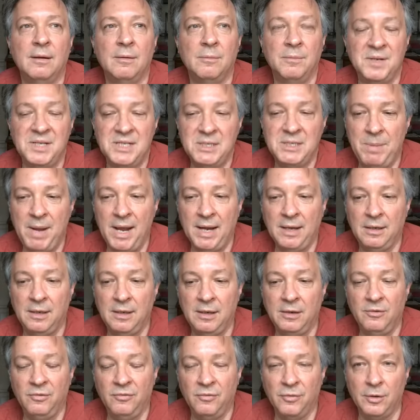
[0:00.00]

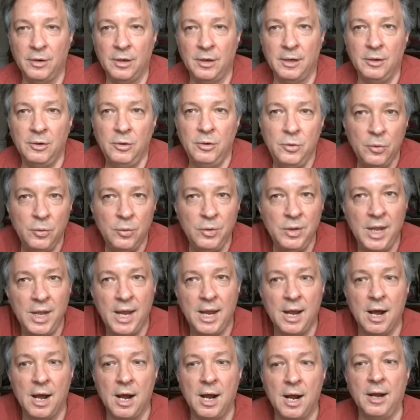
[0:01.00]
respected for who
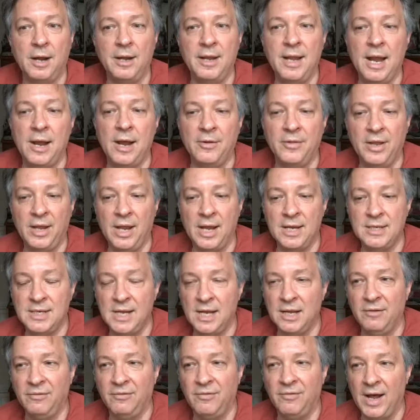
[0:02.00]
they are and how they
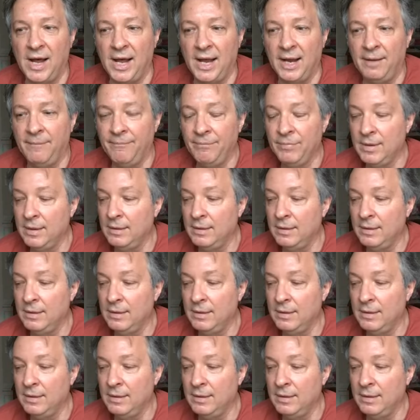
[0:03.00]
identify,